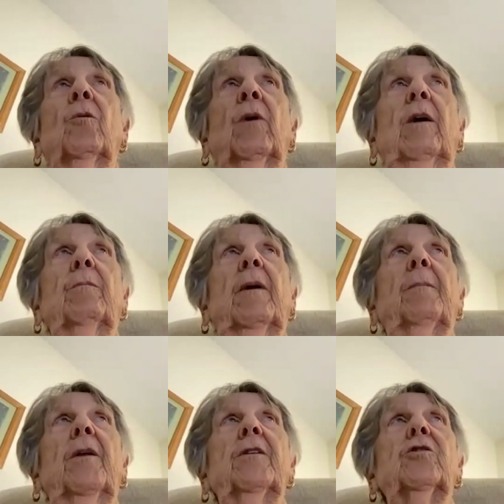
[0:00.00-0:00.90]
Well, my
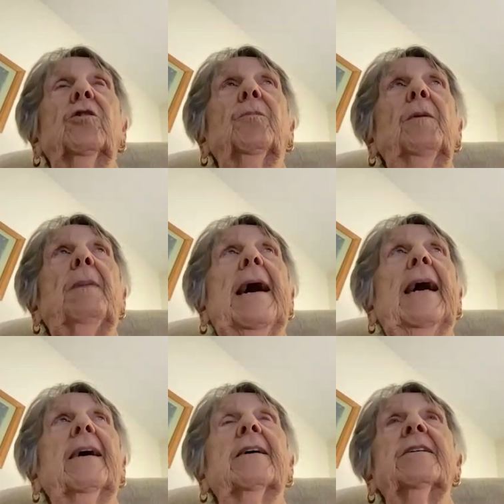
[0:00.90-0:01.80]
mother took me
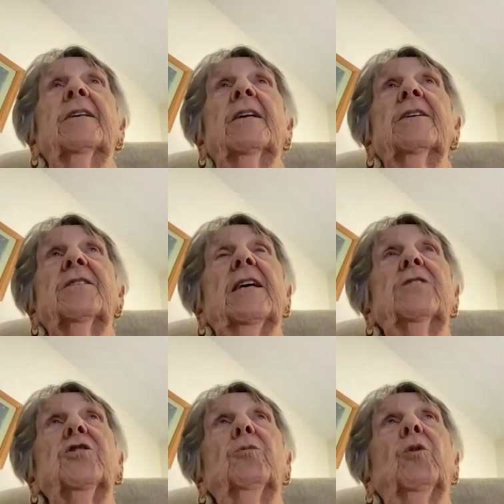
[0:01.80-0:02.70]
back,
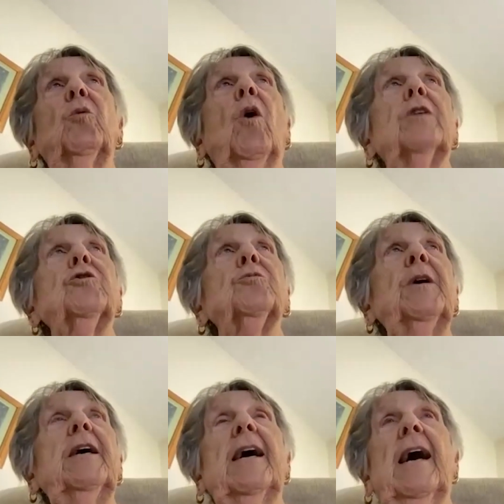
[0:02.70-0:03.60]
said she will watch
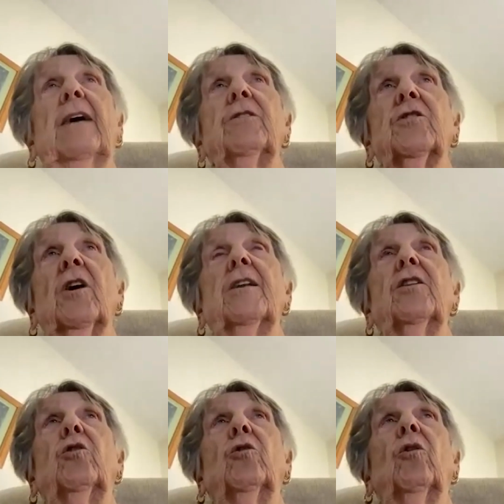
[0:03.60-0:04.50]
me outside
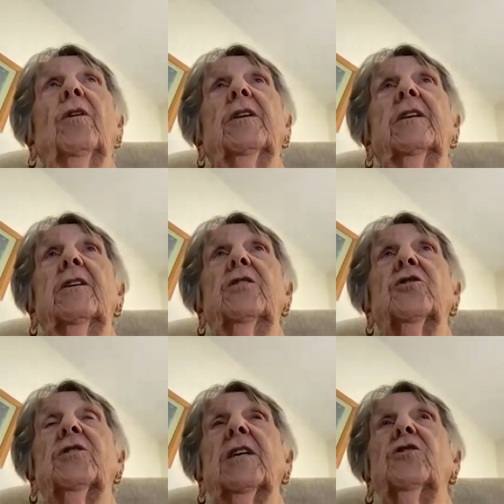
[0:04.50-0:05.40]
the door. The
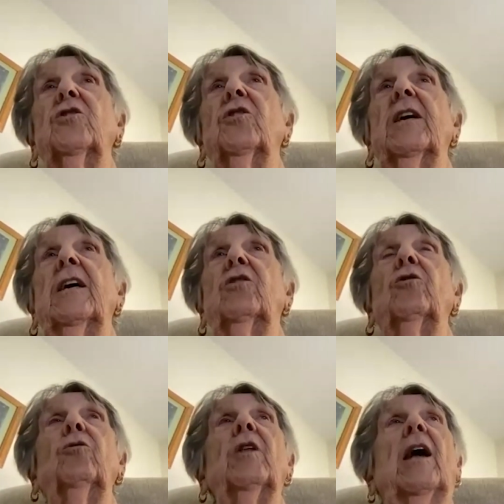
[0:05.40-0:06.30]
teacher said, You can't
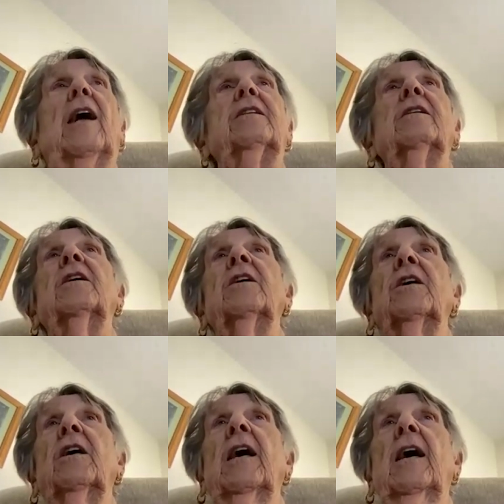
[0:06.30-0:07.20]
do that.
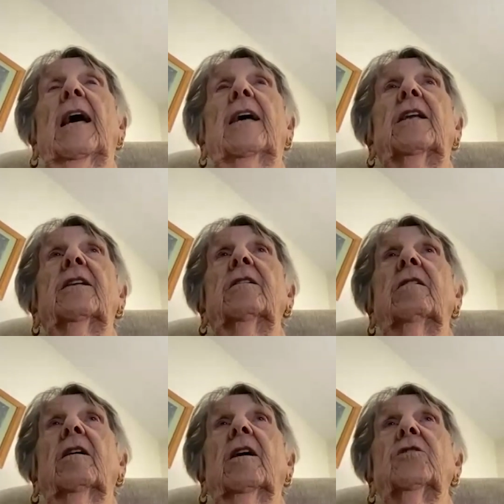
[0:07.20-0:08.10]

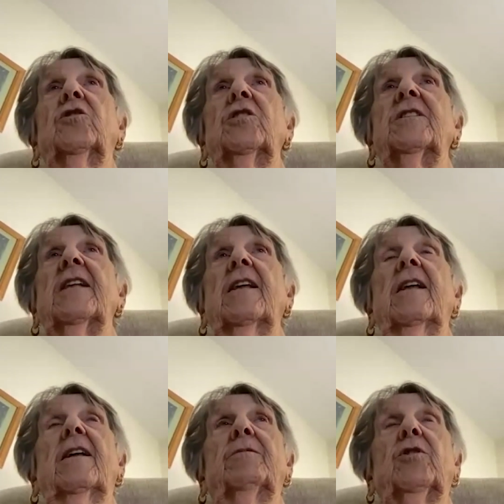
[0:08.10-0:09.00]
And uh, she's
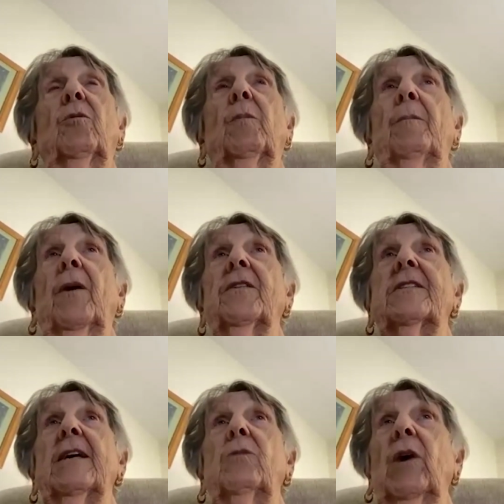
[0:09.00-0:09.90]
so my mother
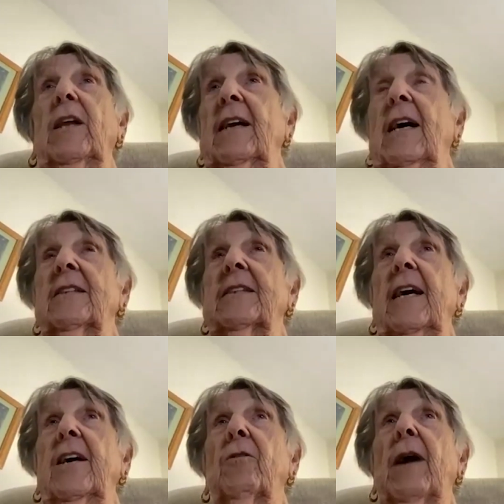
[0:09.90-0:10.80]
said, Well, I'll
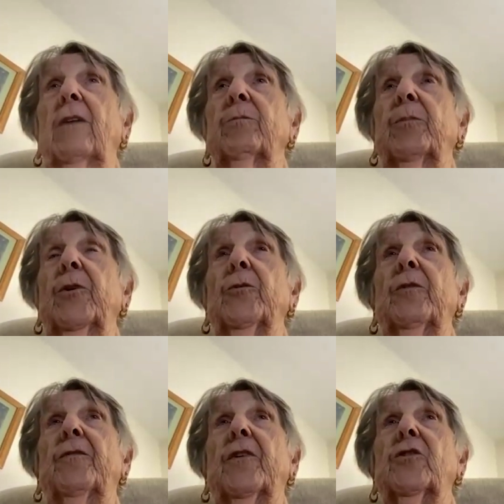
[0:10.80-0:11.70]
take her out and put her
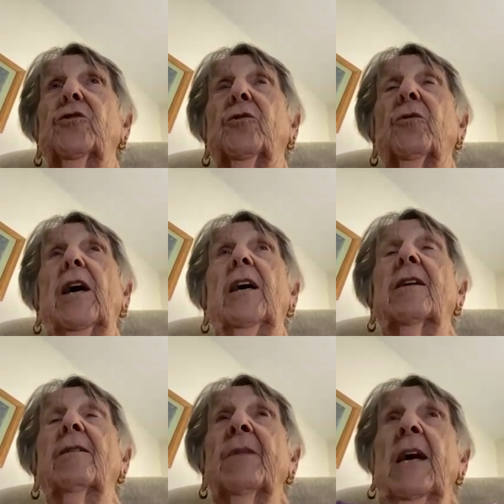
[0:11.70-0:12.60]
in first grade.
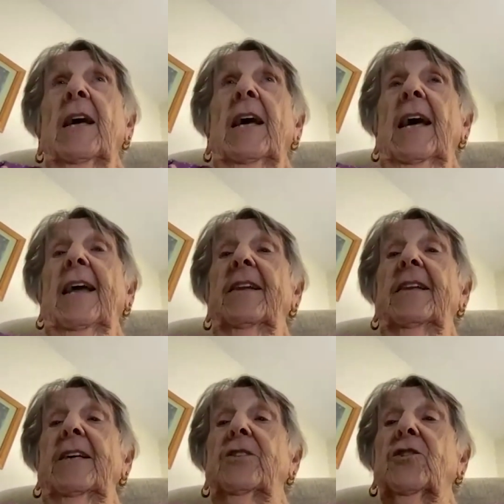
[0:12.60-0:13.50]
And the
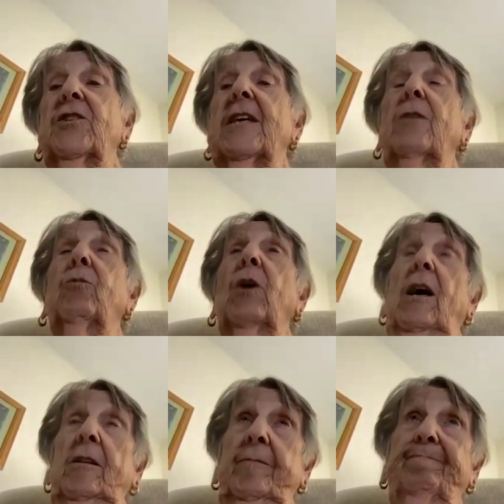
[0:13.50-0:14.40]
teacher said,
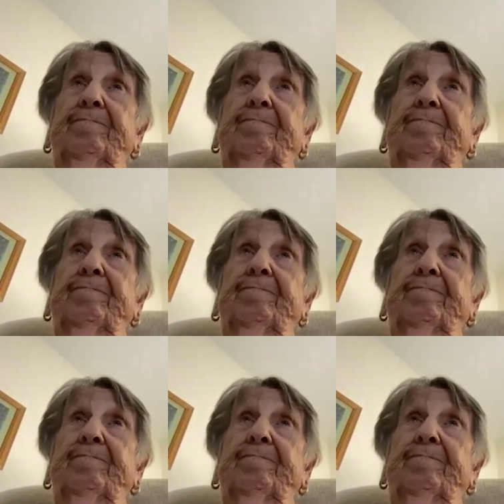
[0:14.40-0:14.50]
Well,